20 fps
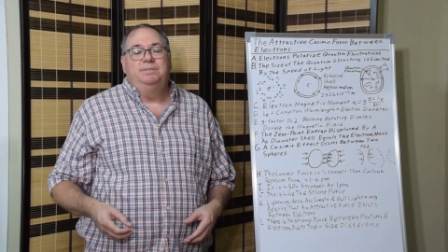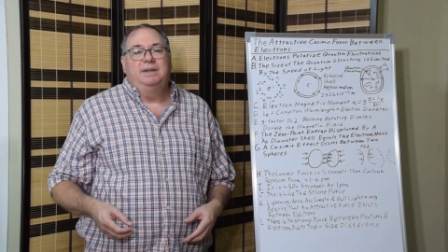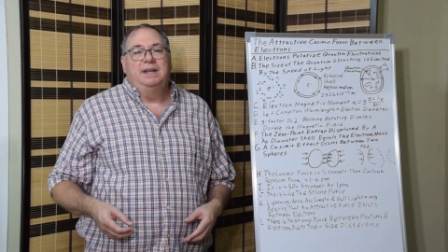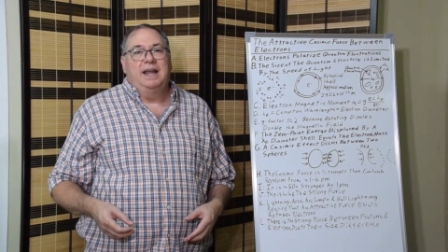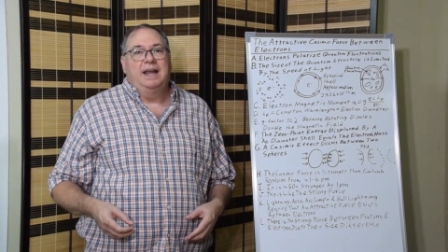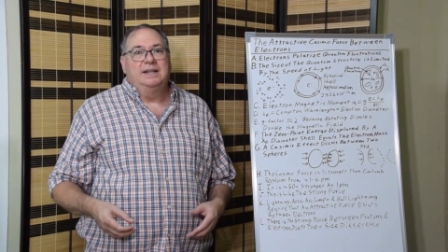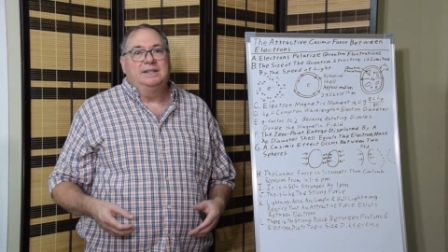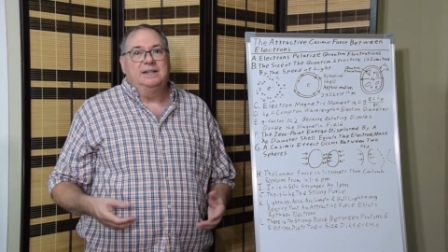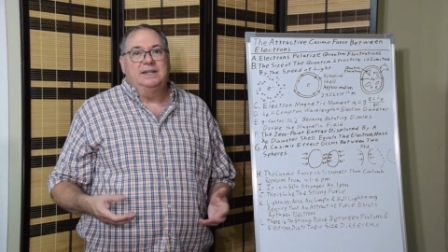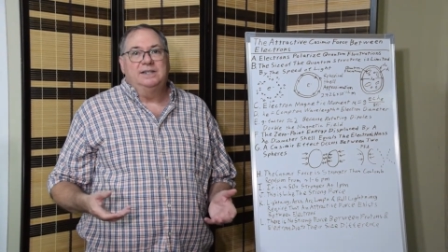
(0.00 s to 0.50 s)

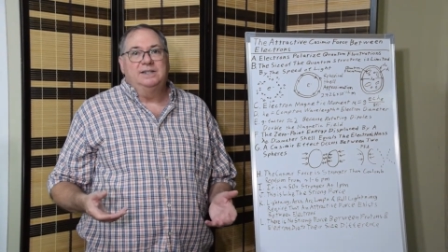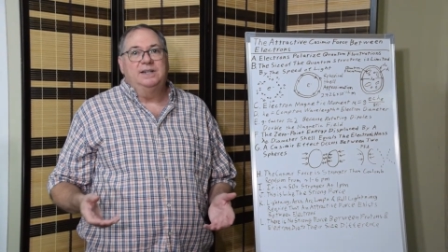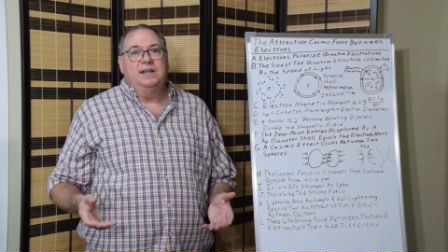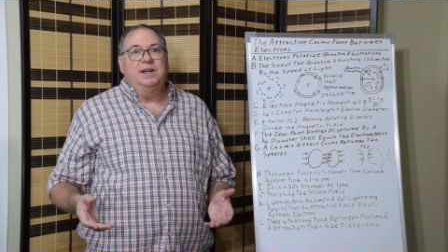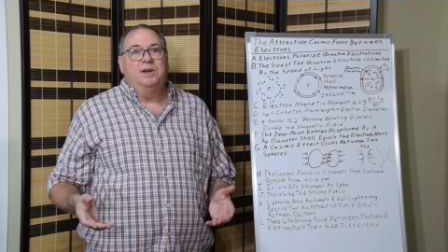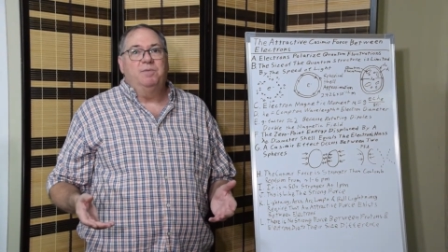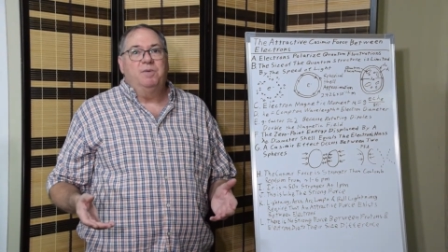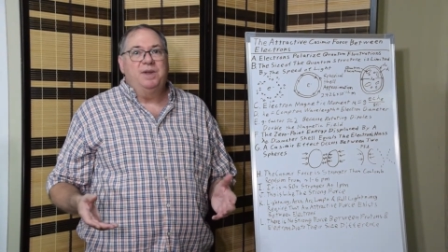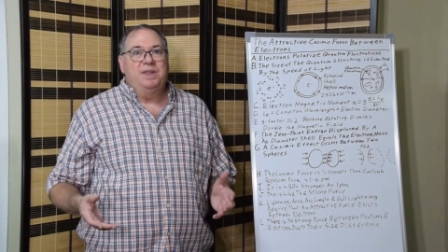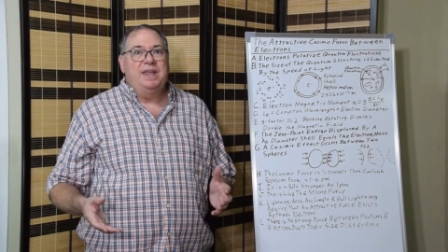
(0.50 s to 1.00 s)
As I
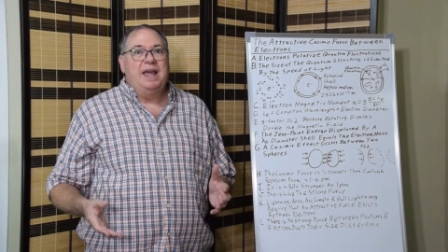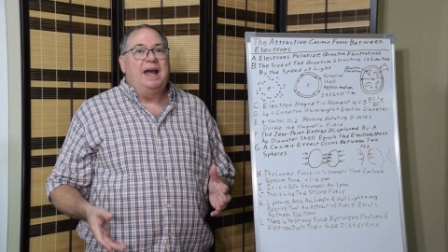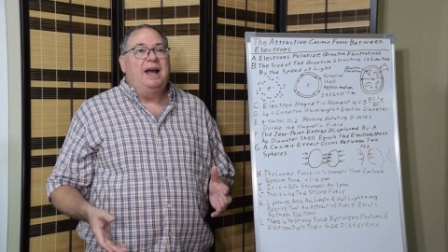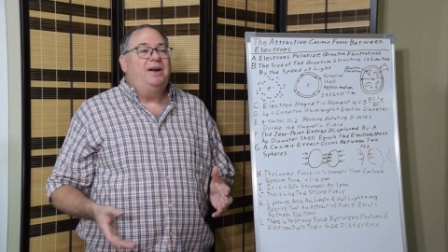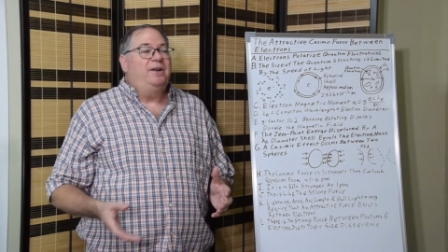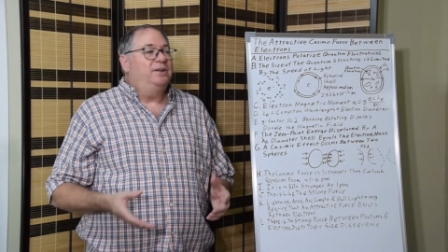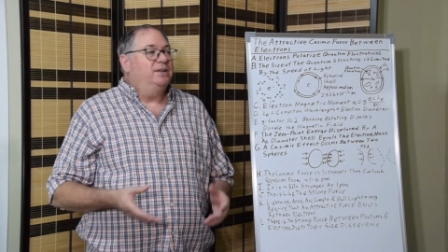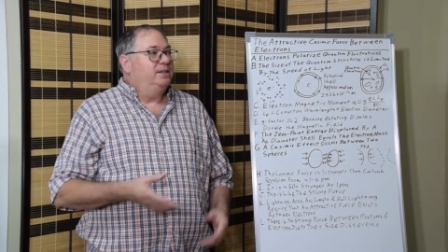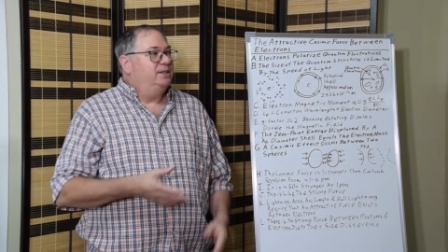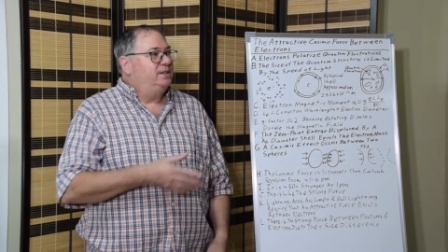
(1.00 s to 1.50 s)
said,
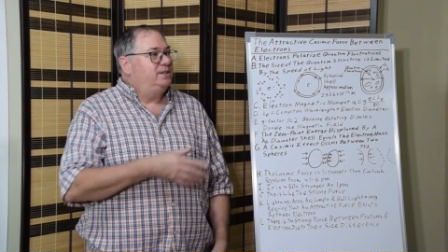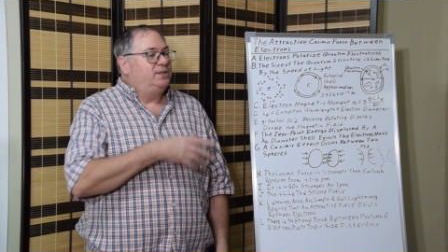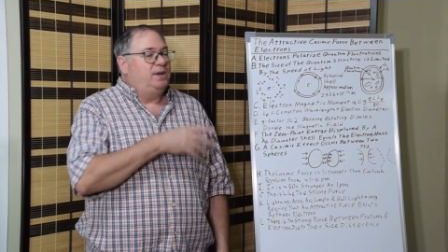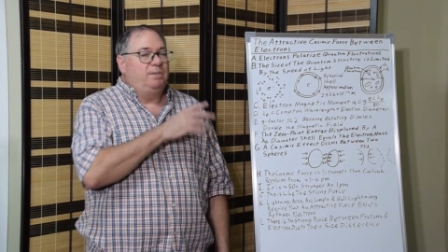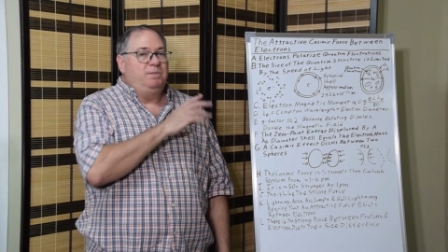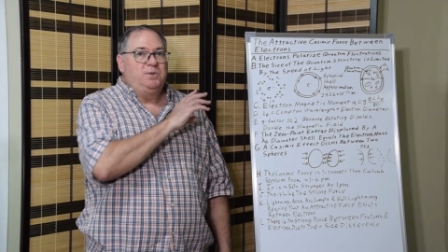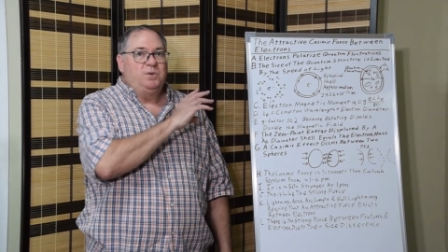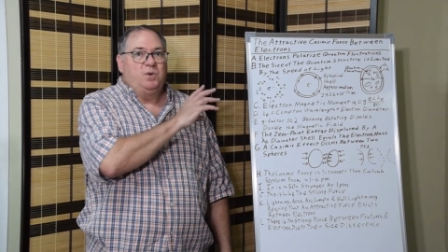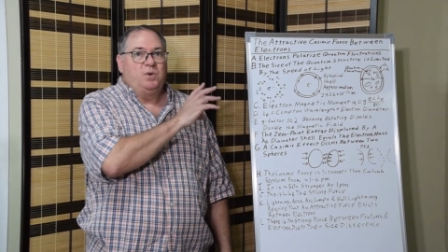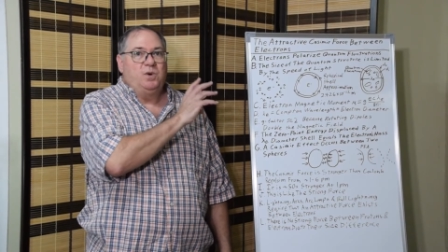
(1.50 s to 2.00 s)
without
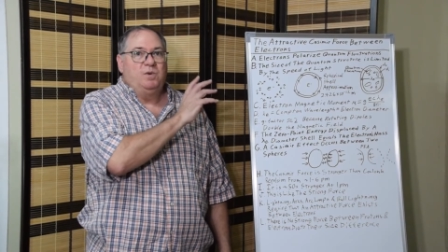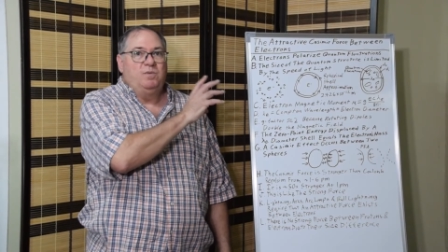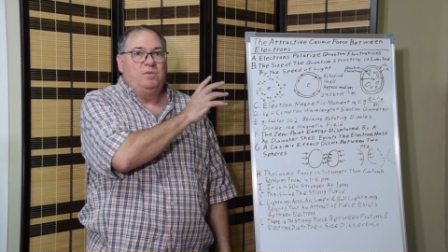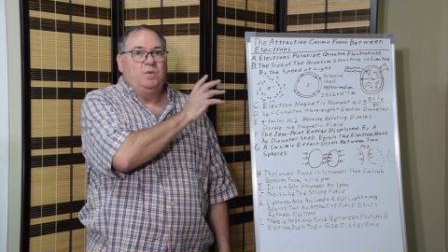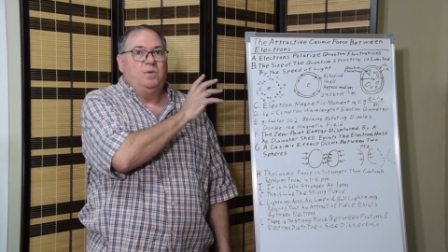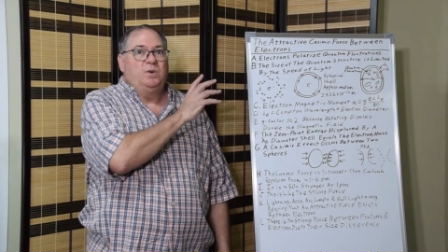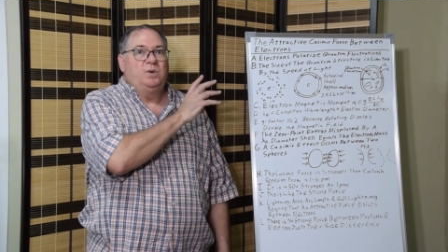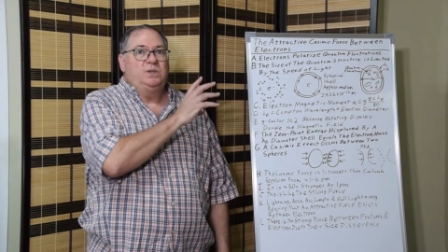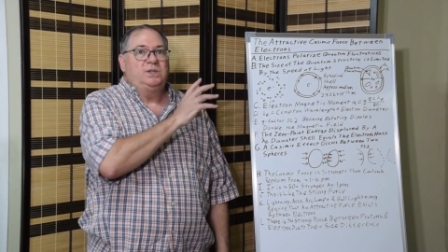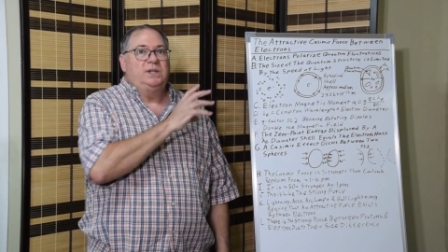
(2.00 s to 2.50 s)
some sort of
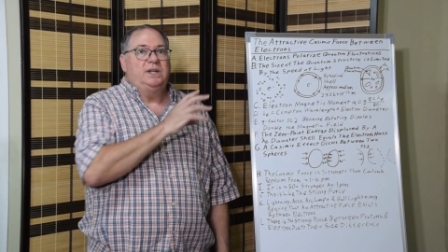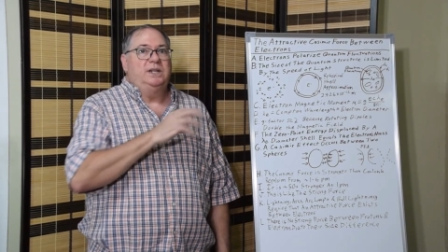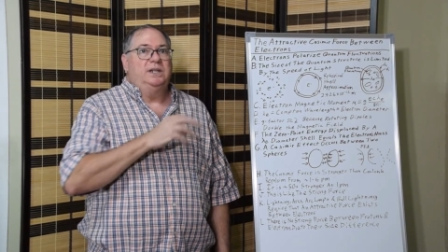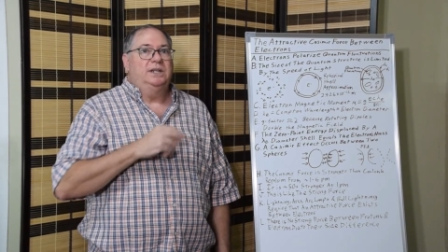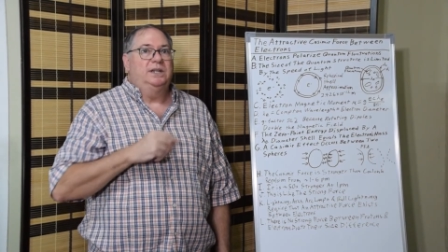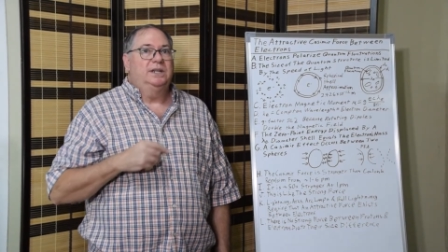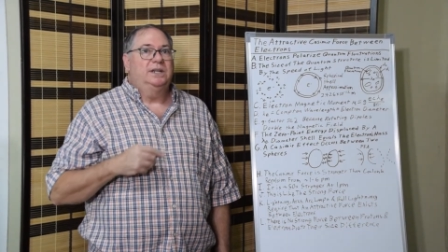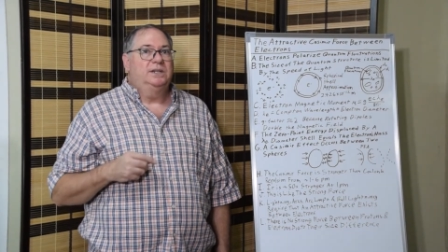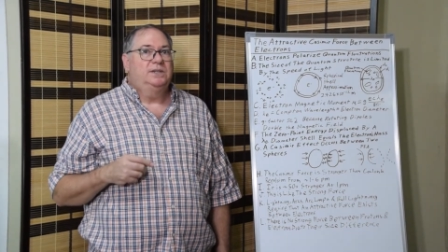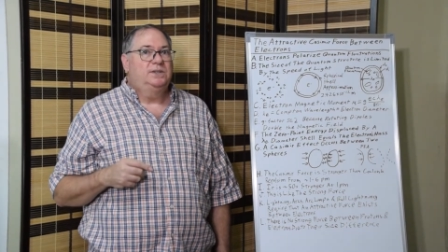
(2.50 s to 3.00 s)
force like
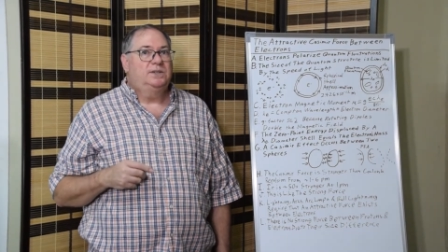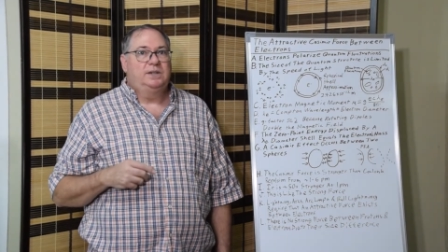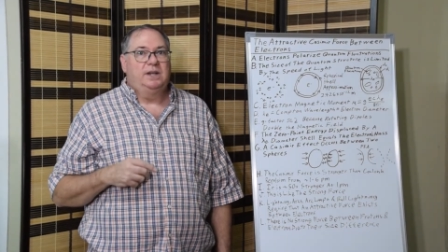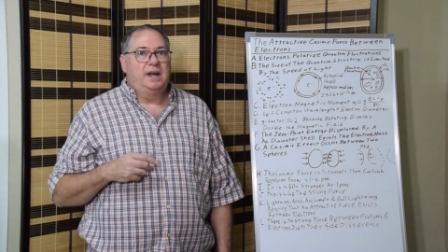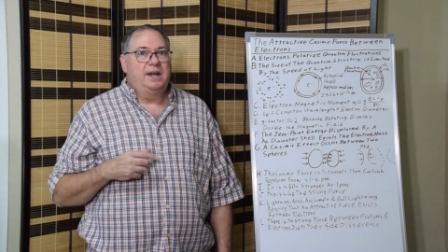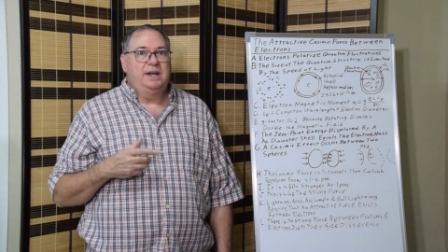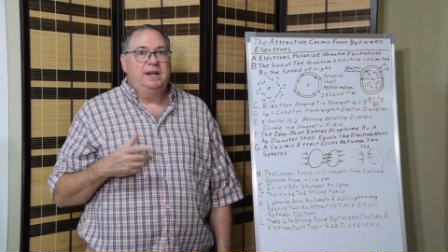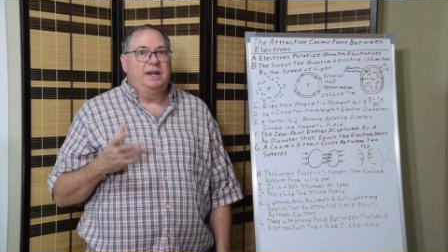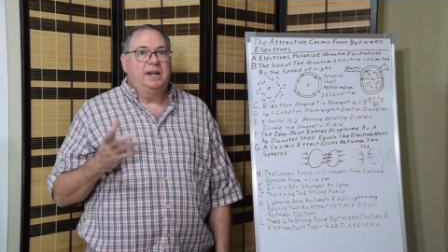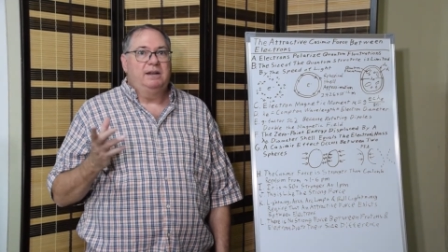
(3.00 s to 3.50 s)
this,
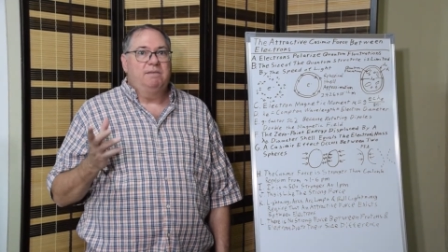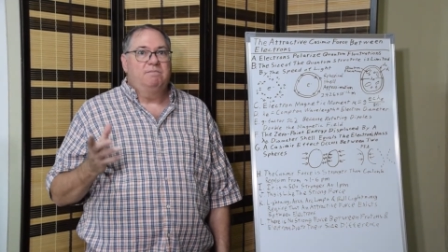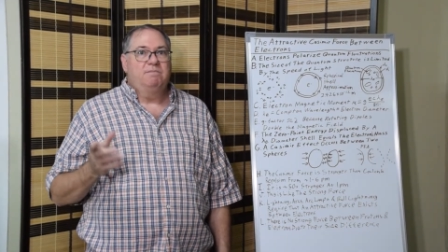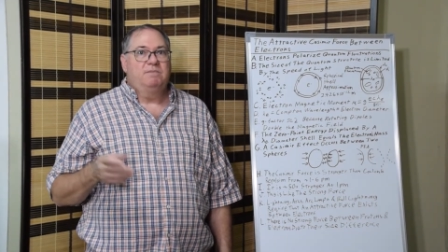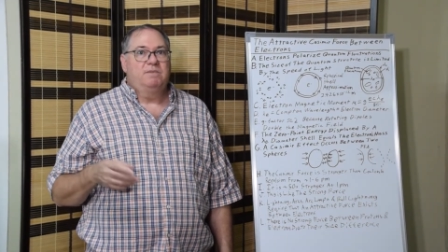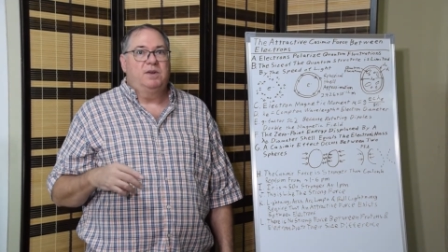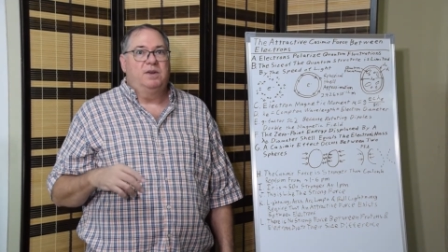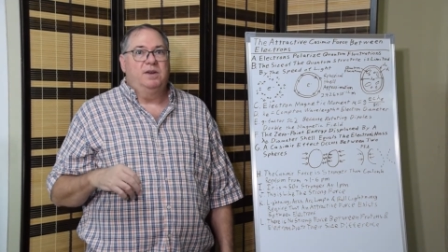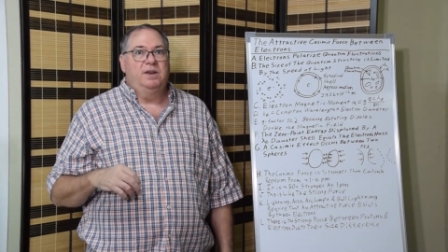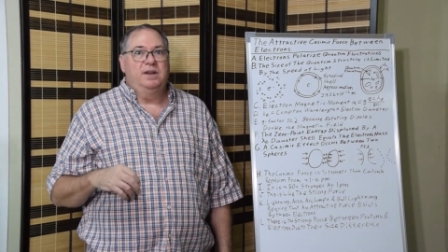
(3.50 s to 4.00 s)
lightning
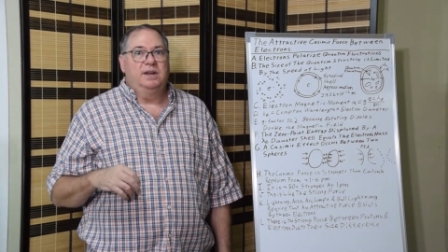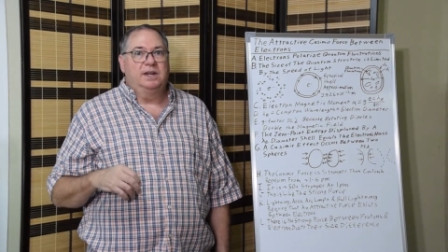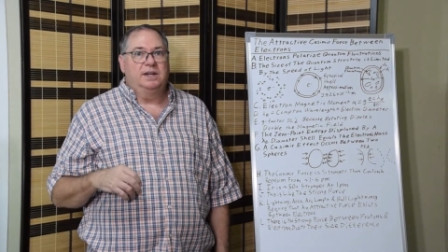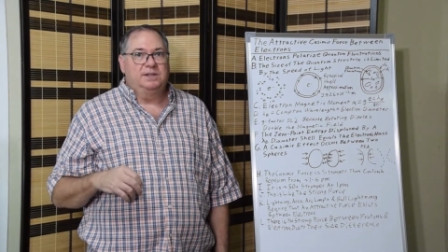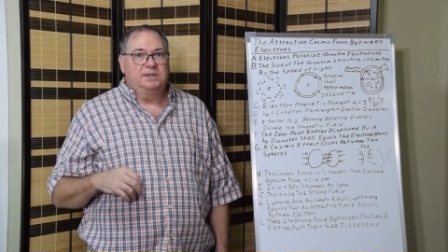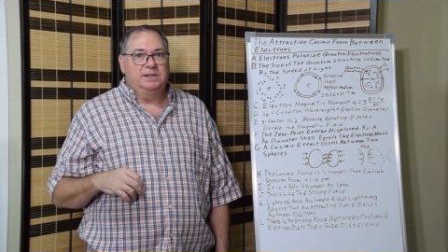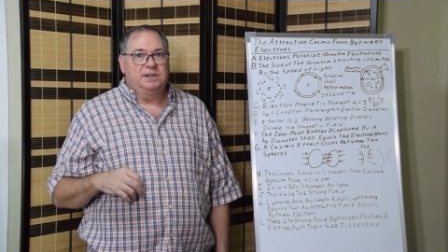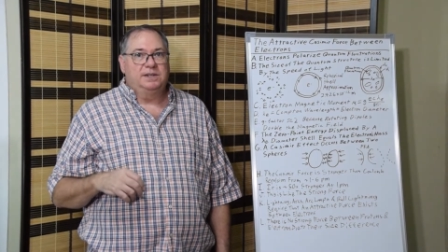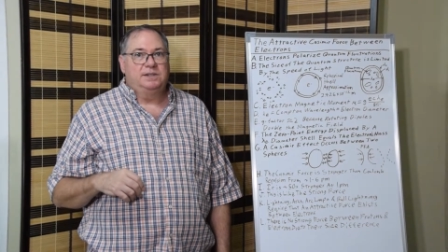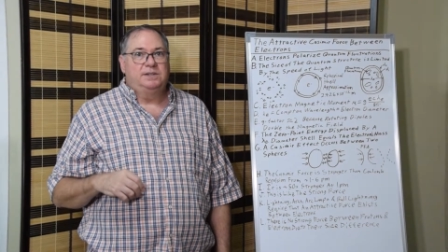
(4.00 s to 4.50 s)
couldn't
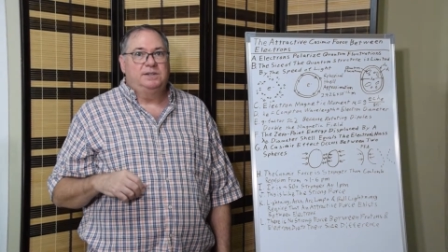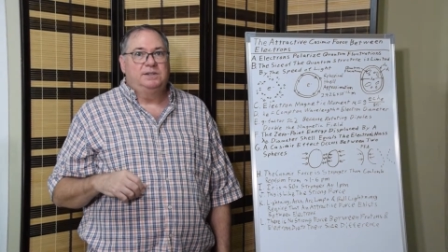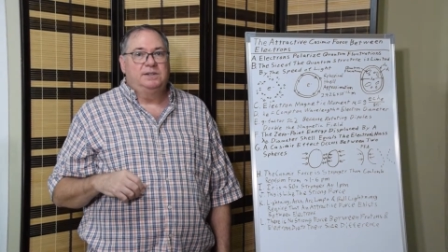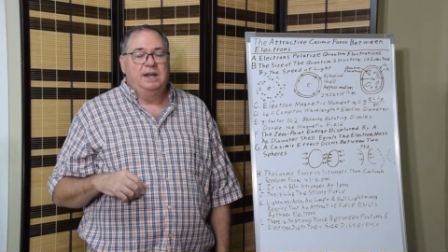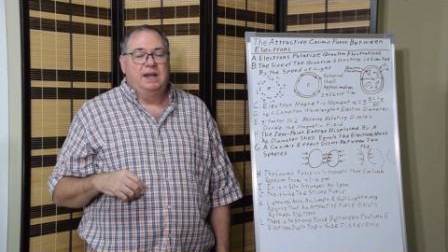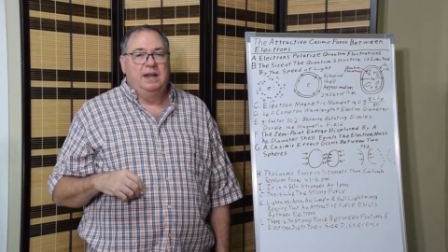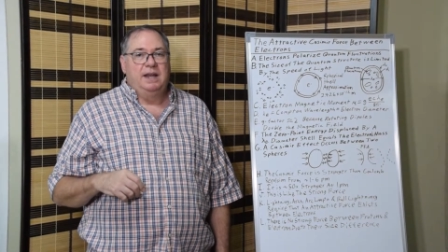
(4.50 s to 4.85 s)
exist.